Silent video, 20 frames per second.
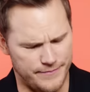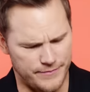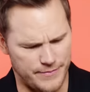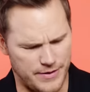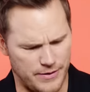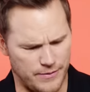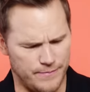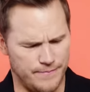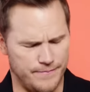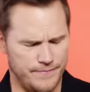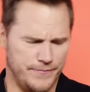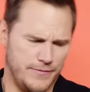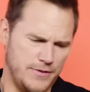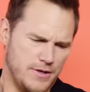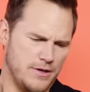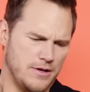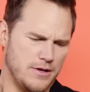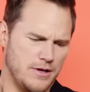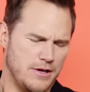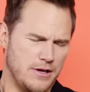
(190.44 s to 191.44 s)
well,
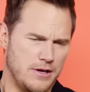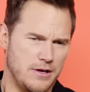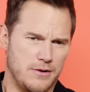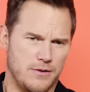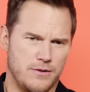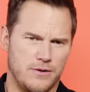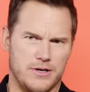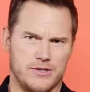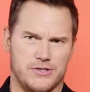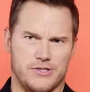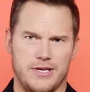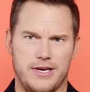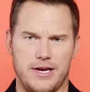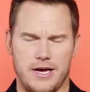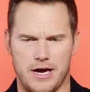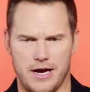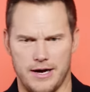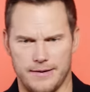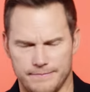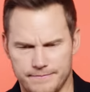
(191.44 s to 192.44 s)
let's see.
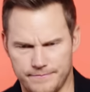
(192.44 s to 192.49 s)
Uh,